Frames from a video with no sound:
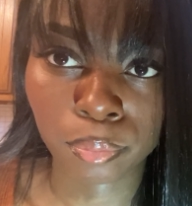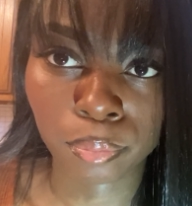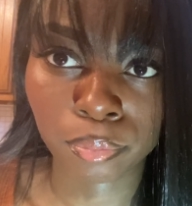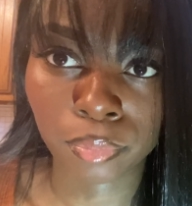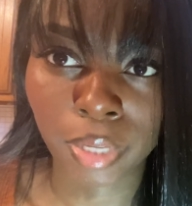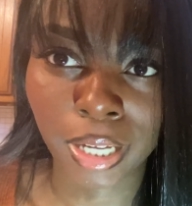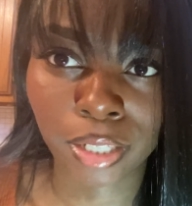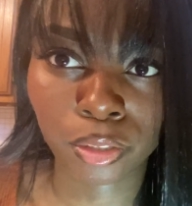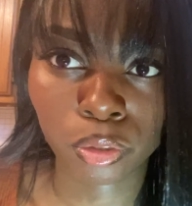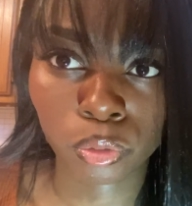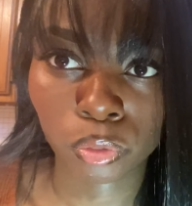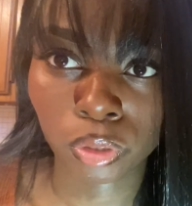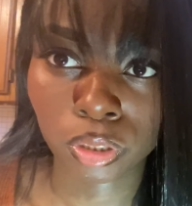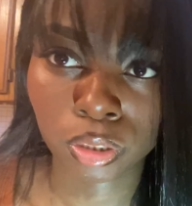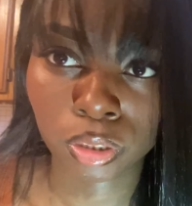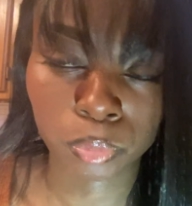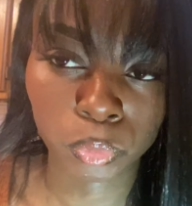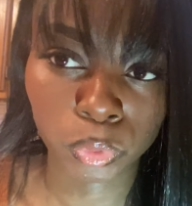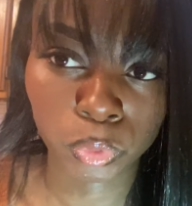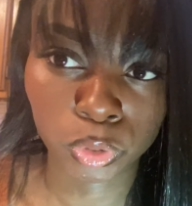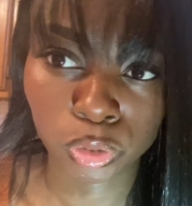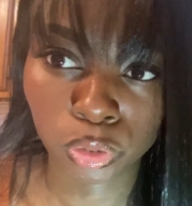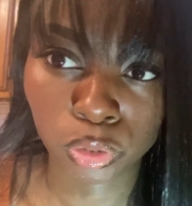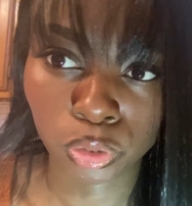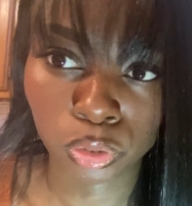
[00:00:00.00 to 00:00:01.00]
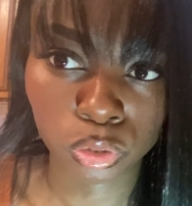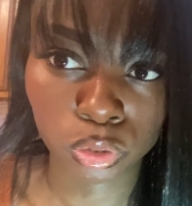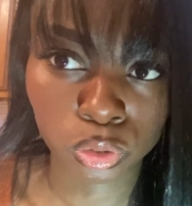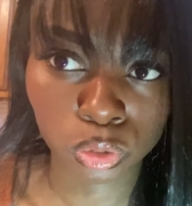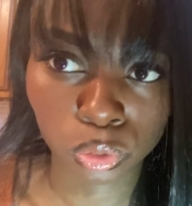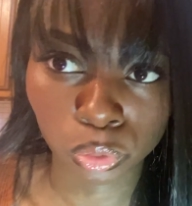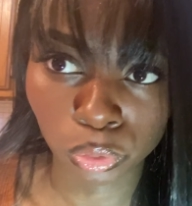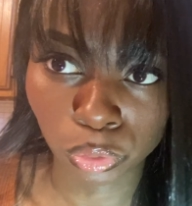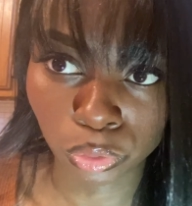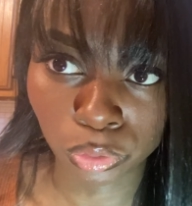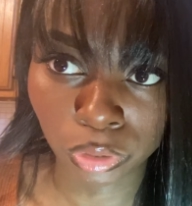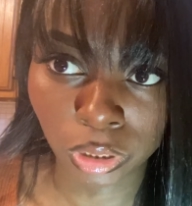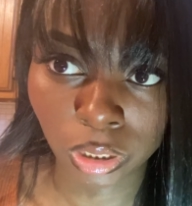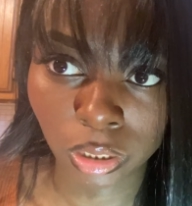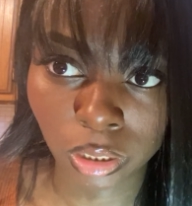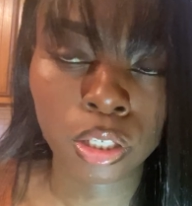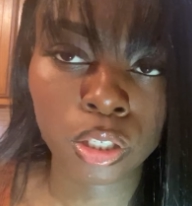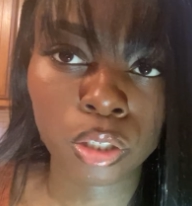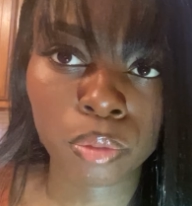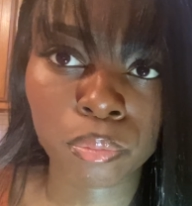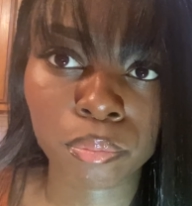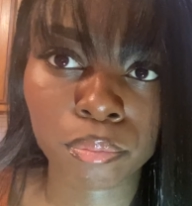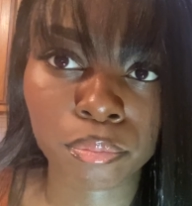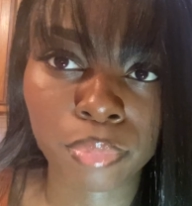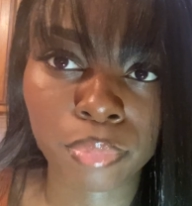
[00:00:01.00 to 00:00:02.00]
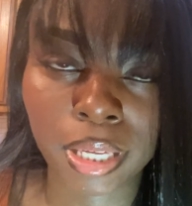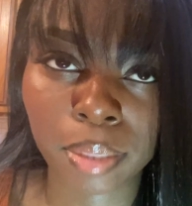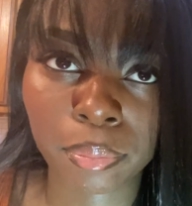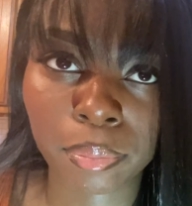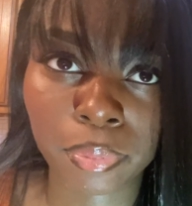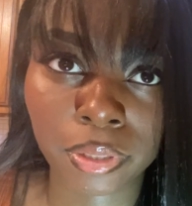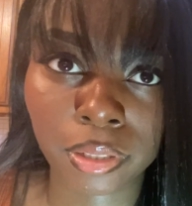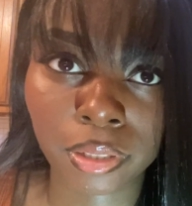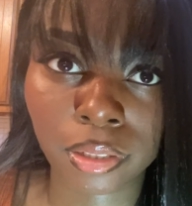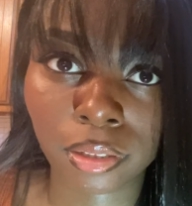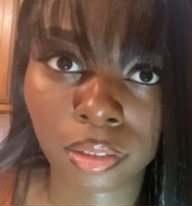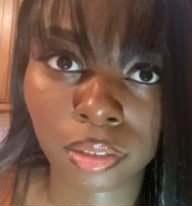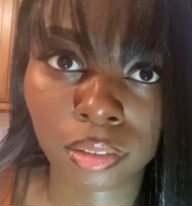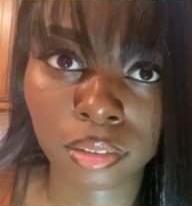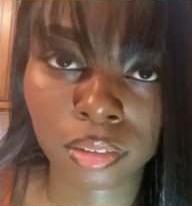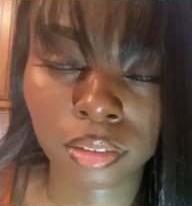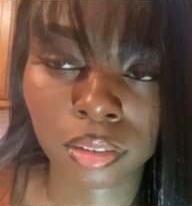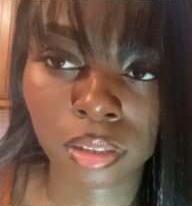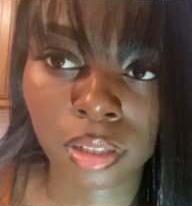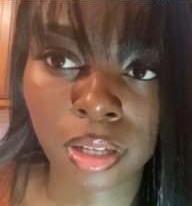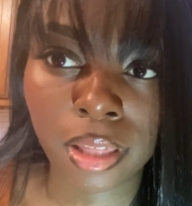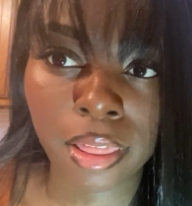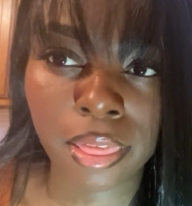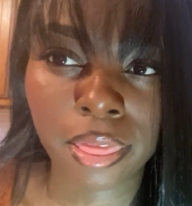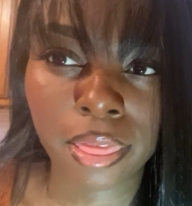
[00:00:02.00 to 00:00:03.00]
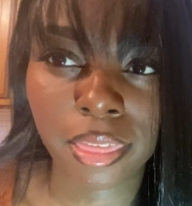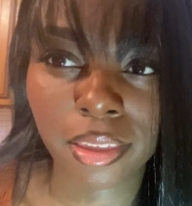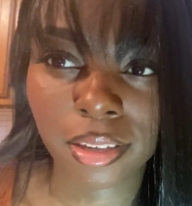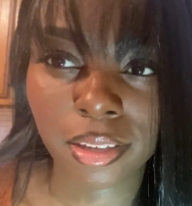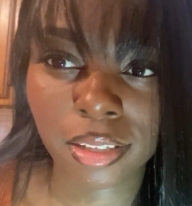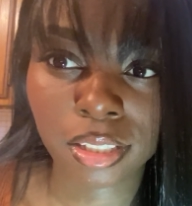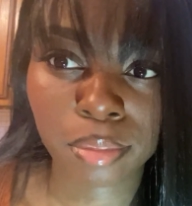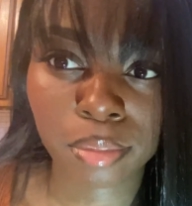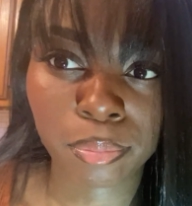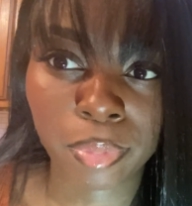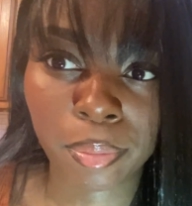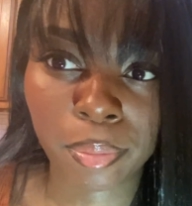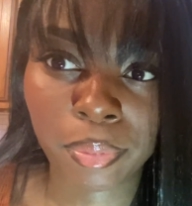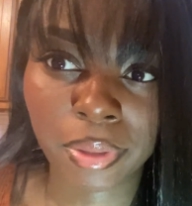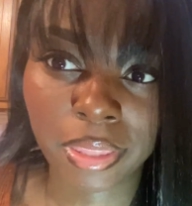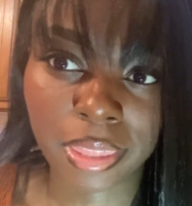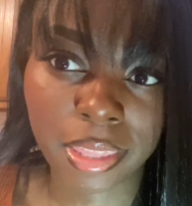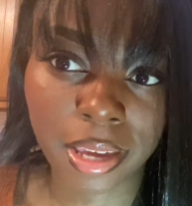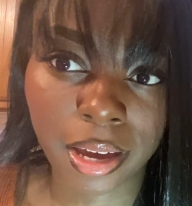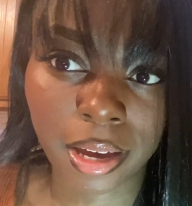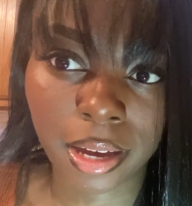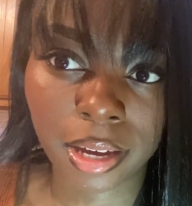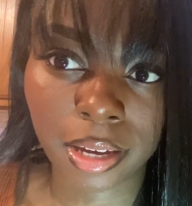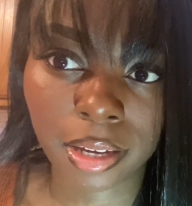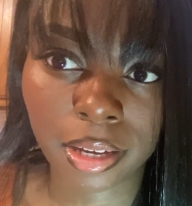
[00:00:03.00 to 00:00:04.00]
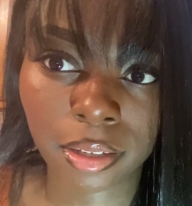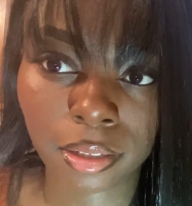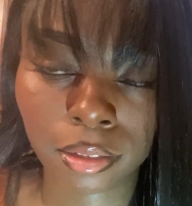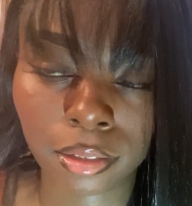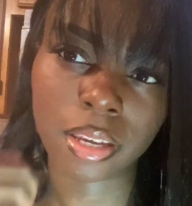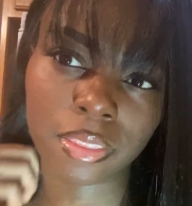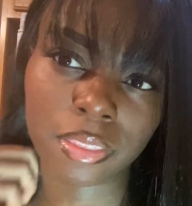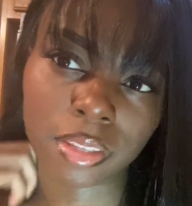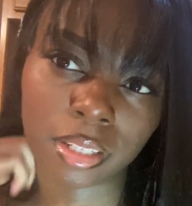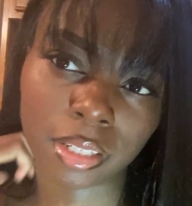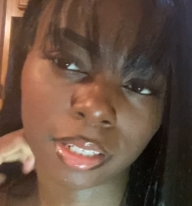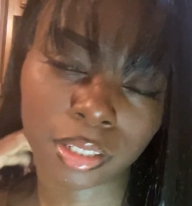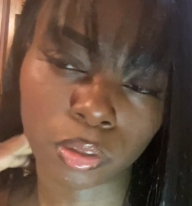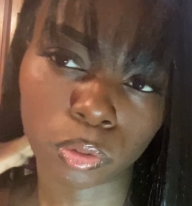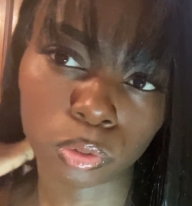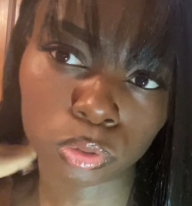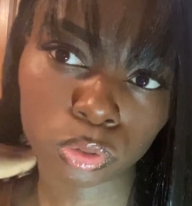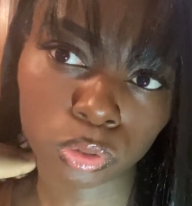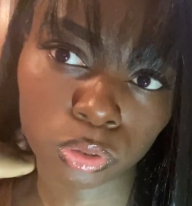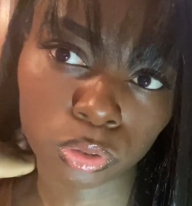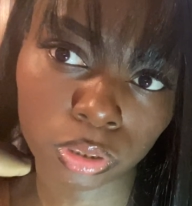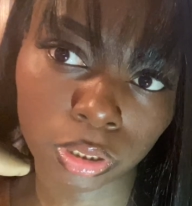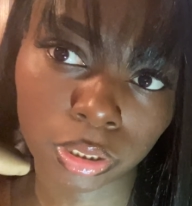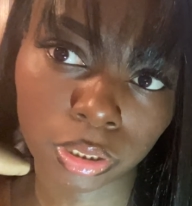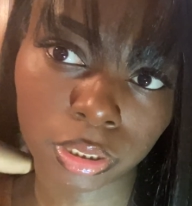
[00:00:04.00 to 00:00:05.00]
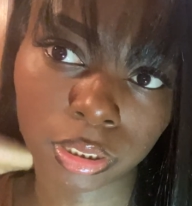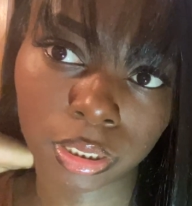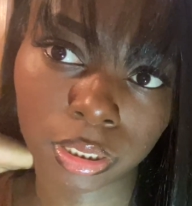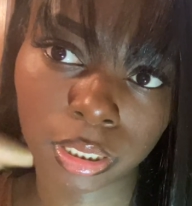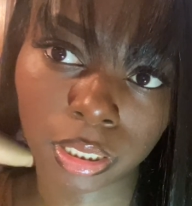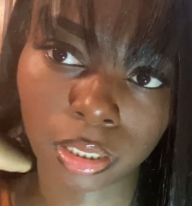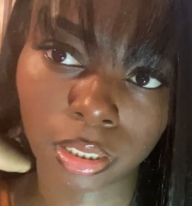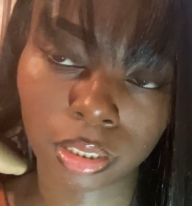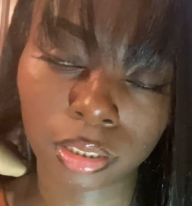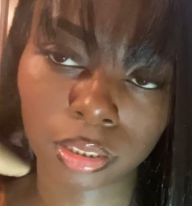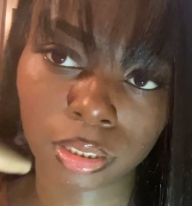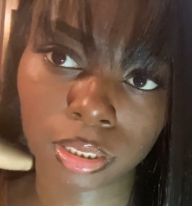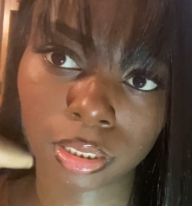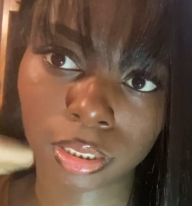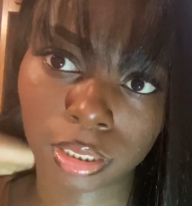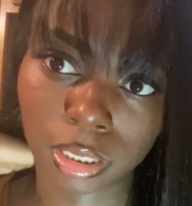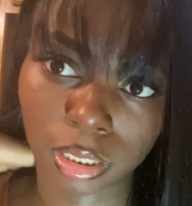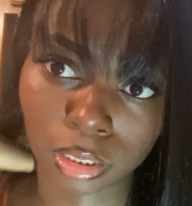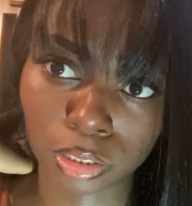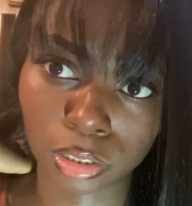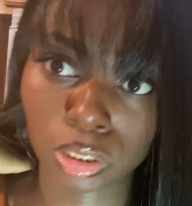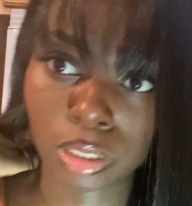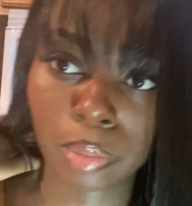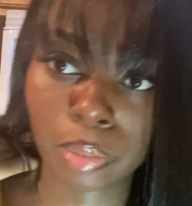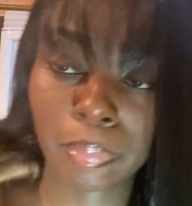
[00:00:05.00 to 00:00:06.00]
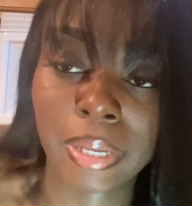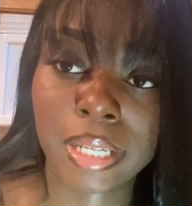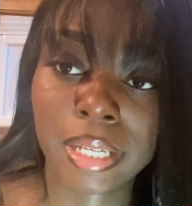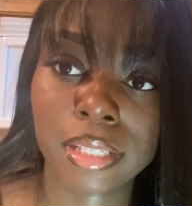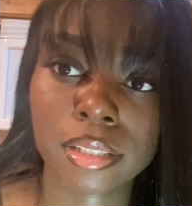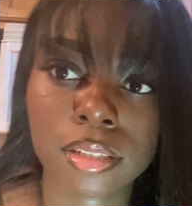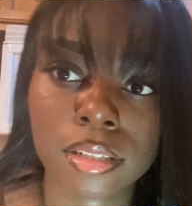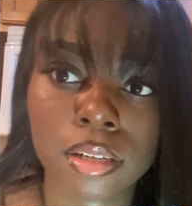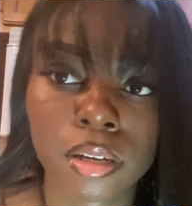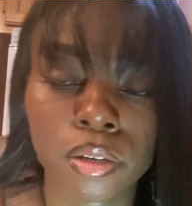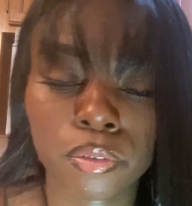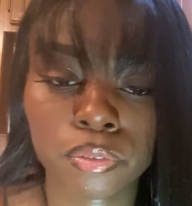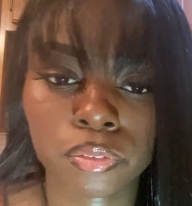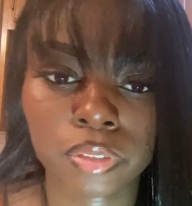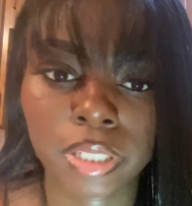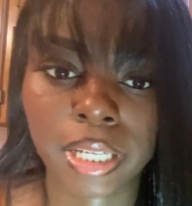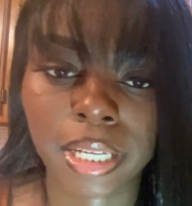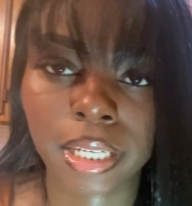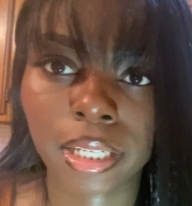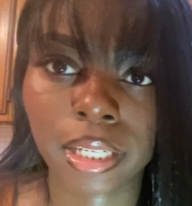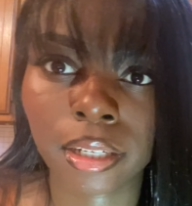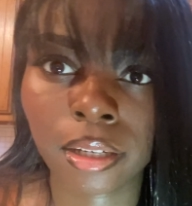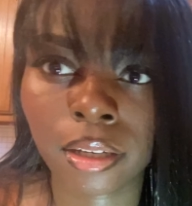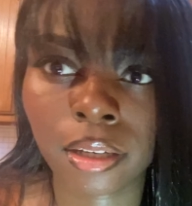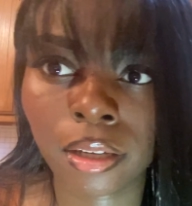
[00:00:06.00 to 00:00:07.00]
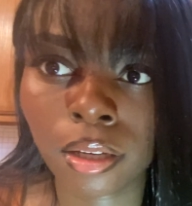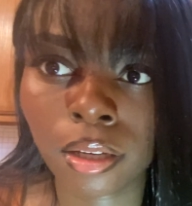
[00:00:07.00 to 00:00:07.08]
I know there's more to the story. Maybe this, maybe that." And then I also started thinking to myself, like,